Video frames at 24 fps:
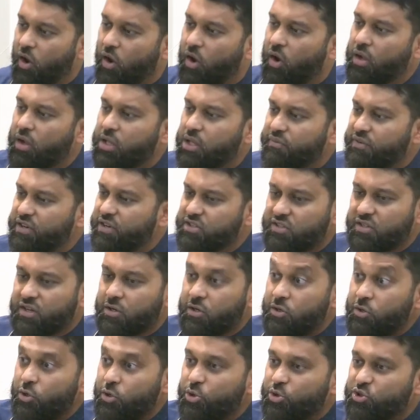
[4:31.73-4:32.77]
all of a
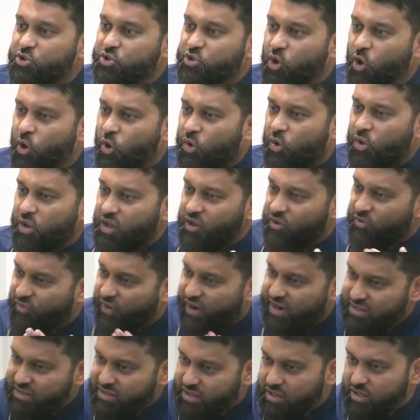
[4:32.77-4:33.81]
sudden your soul
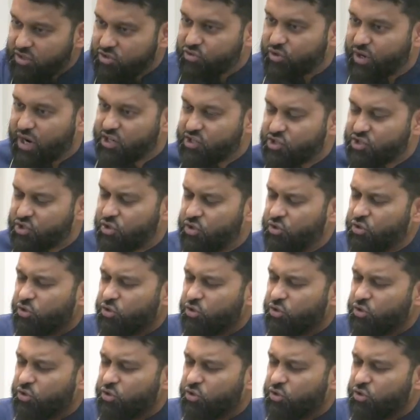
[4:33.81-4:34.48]
finds an attraction,